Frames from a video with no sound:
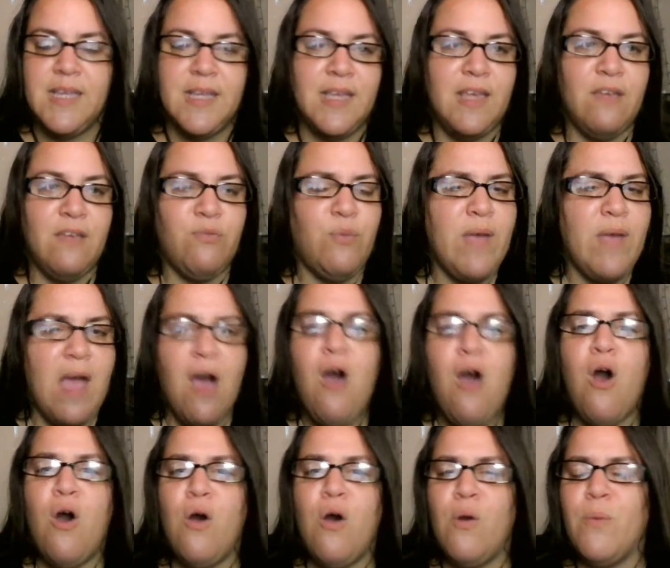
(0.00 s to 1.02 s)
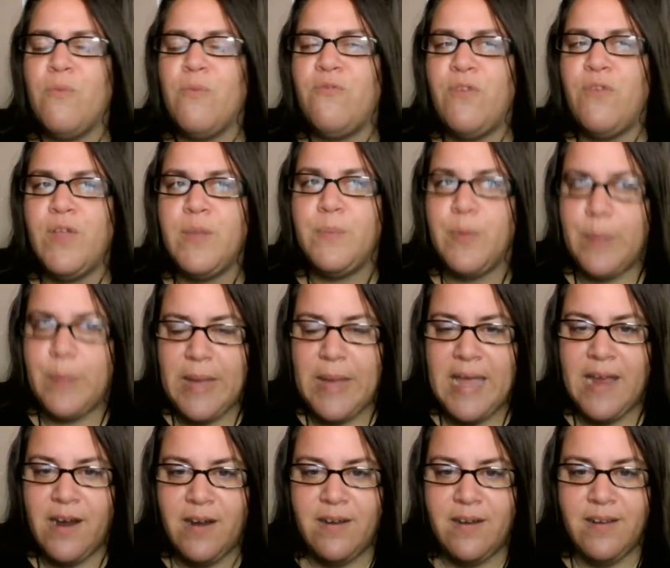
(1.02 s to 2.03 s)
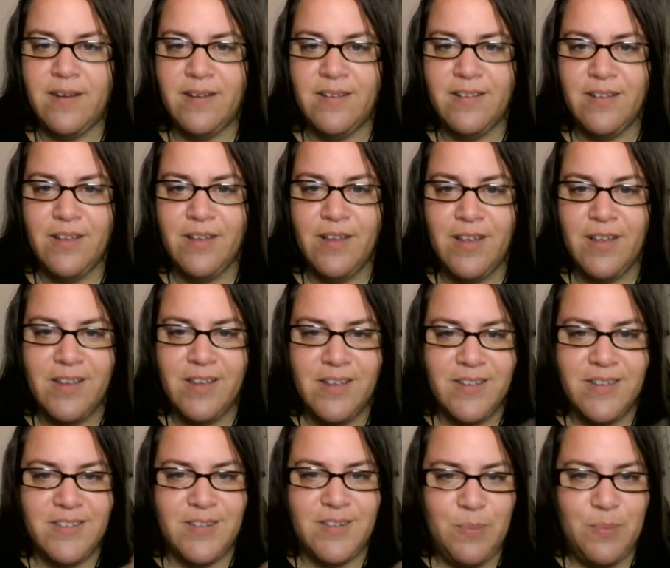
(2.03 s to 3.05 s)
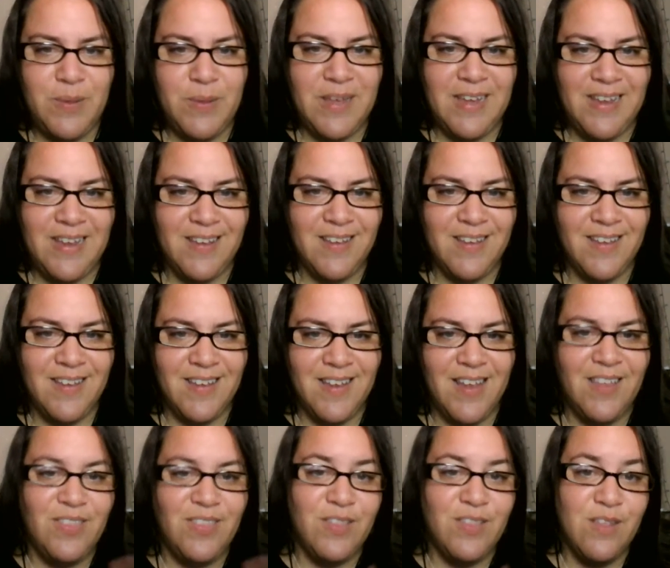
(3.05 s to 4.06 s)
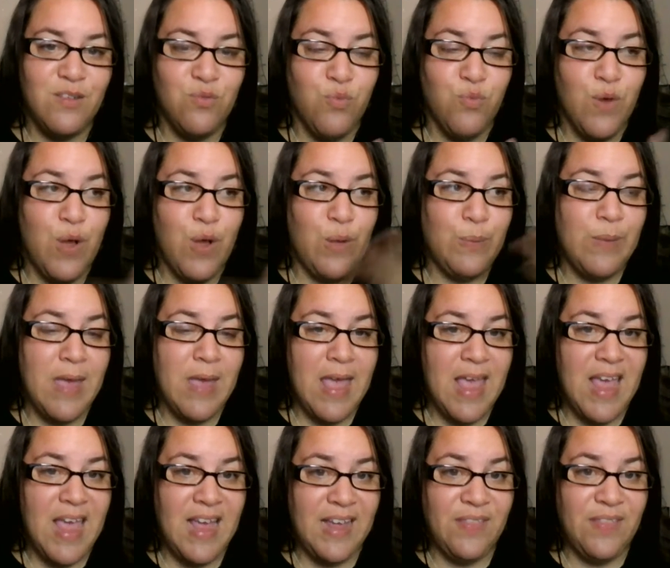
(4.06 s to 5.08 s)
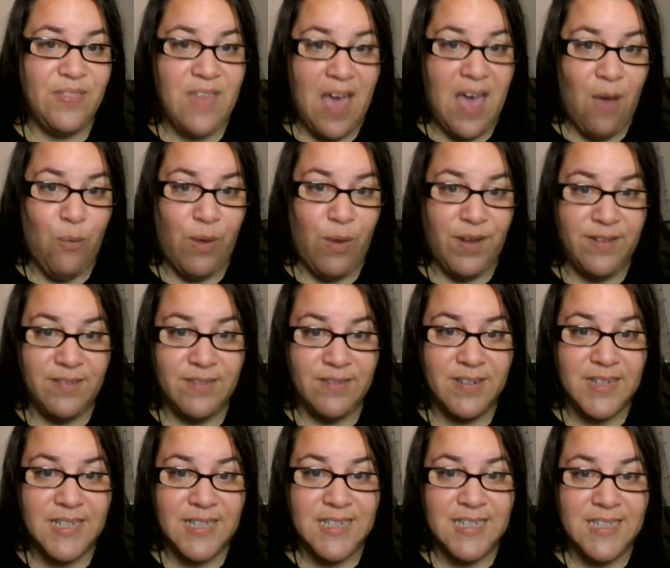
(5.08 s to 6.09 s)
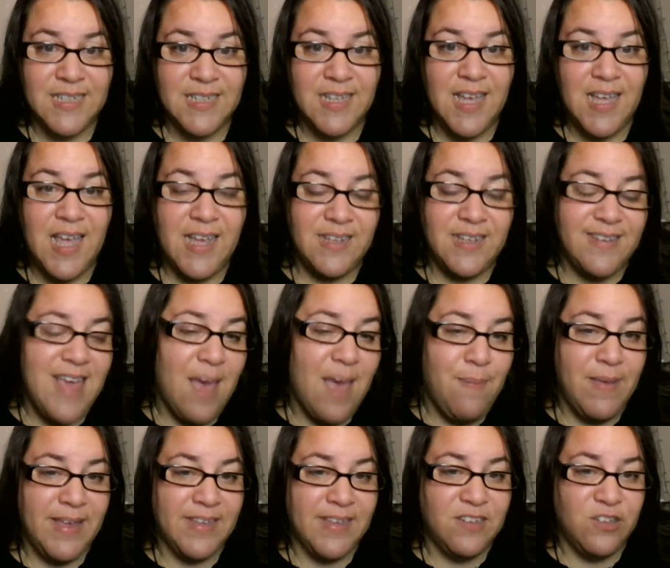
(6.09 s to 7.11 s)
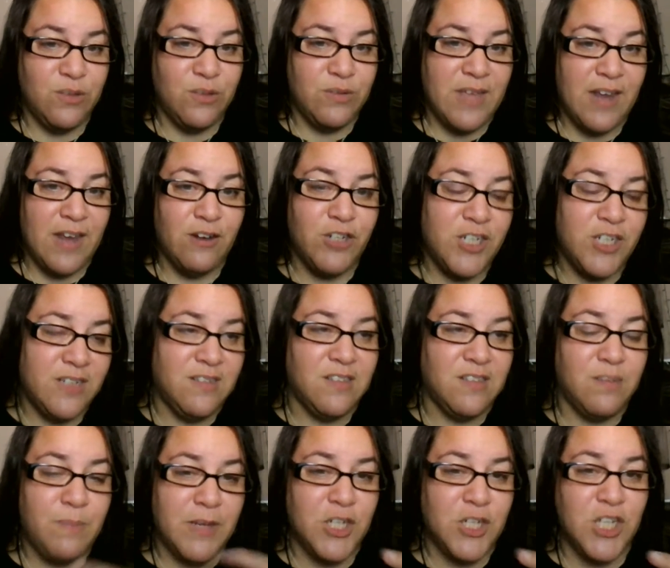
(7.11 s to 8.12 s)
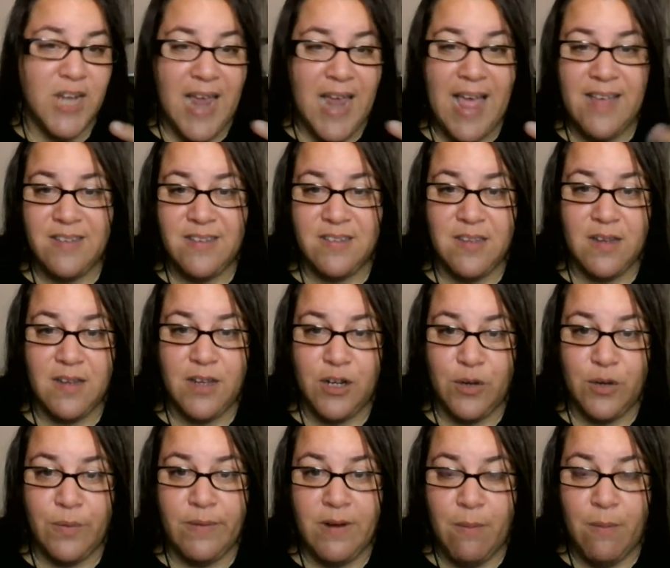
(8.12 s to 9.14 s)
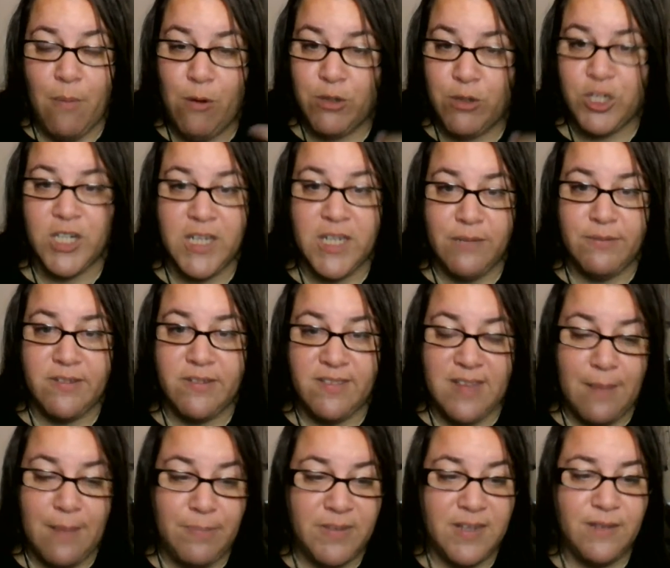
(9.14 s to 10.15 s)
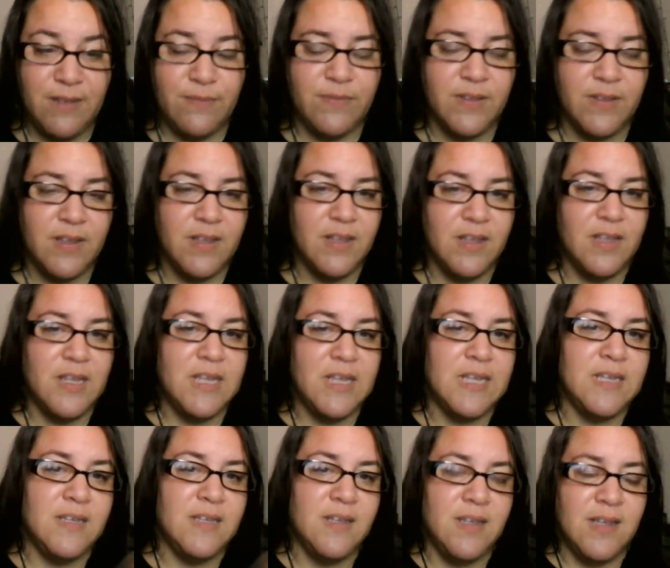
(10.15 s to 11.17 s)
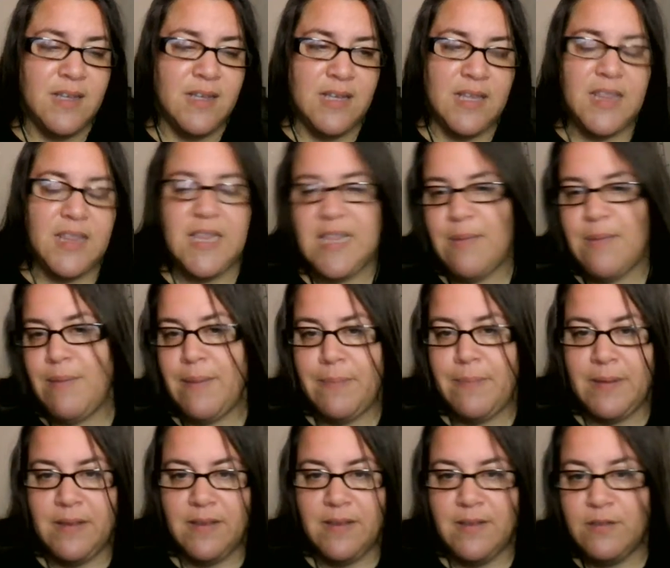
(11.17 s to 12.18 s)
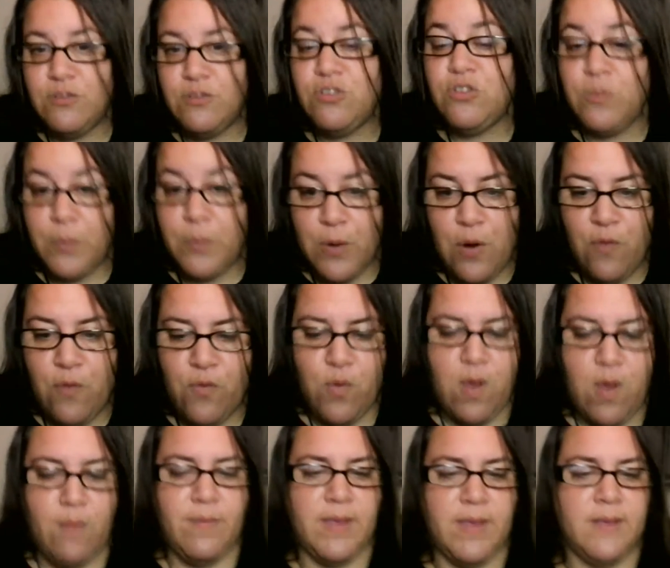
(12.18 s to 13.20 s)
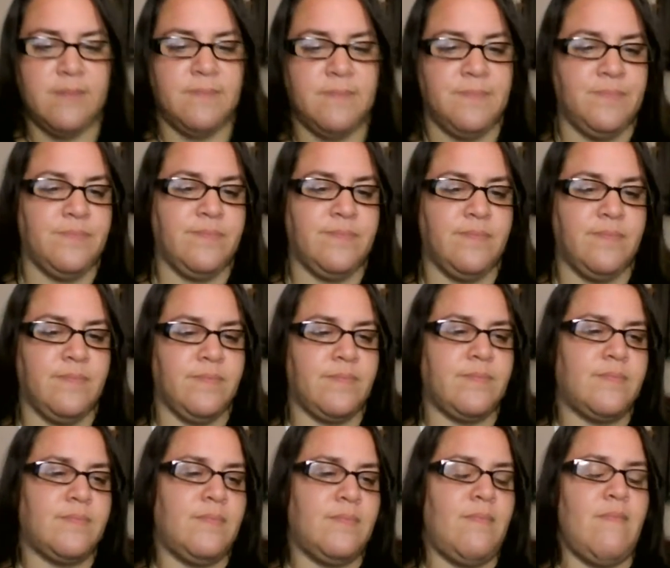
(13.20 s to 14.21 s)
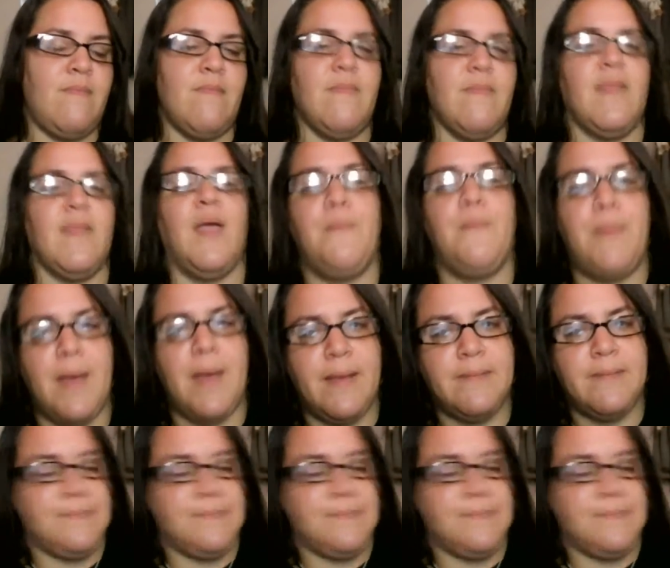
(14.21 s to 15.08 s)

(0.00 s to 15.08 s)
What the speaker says: if we are fully prepared to be in this realm and that one and tapping into those energies, especially as, an emotionally receptive. I think that might be super overwhelming. But